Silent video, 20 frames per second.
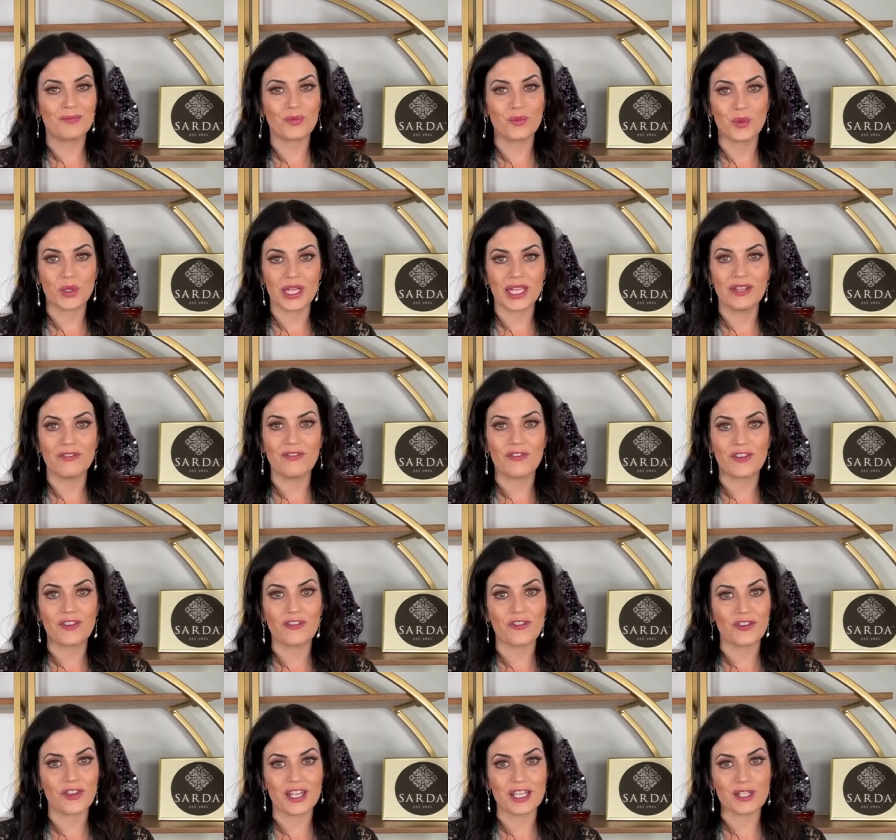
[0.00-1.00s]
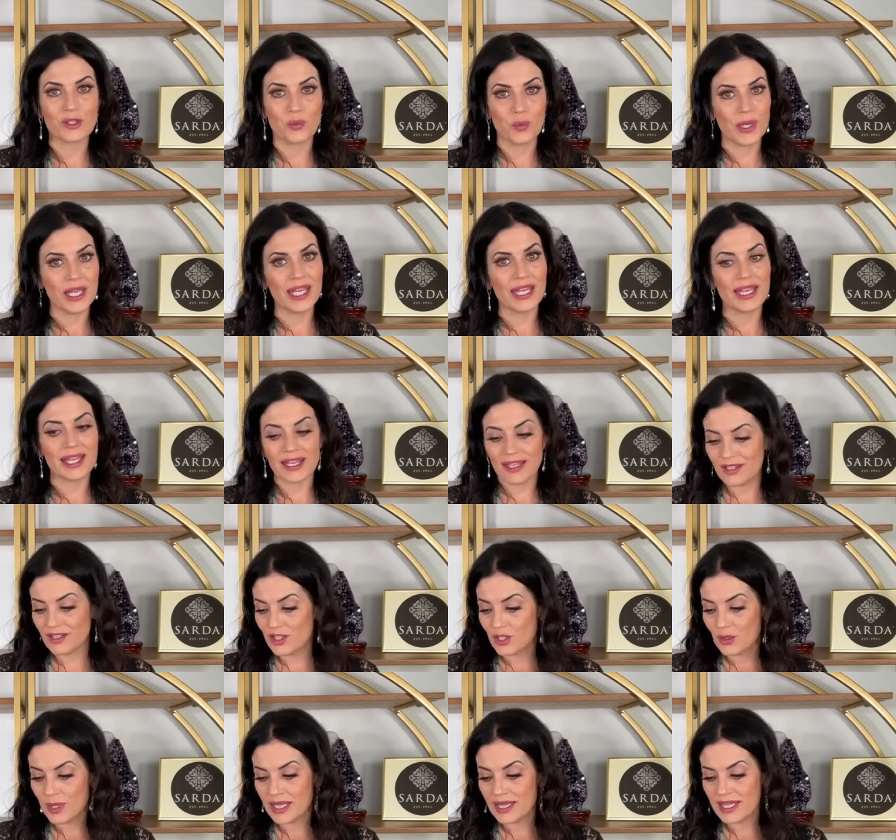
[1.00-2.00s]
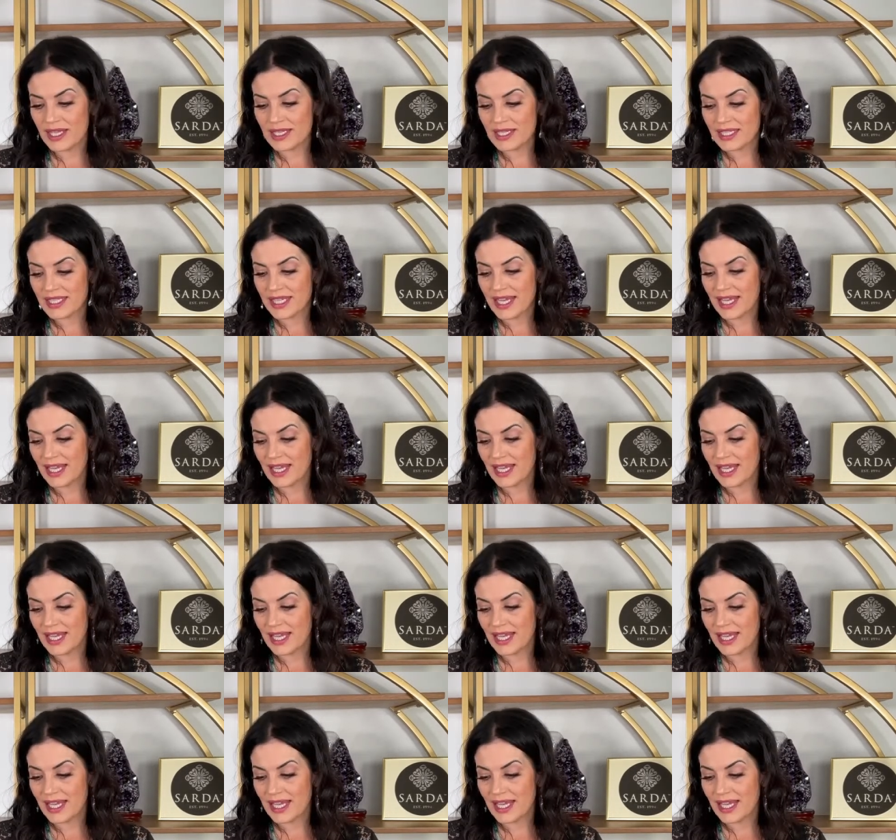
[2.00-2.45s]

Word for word: really for this week doing this.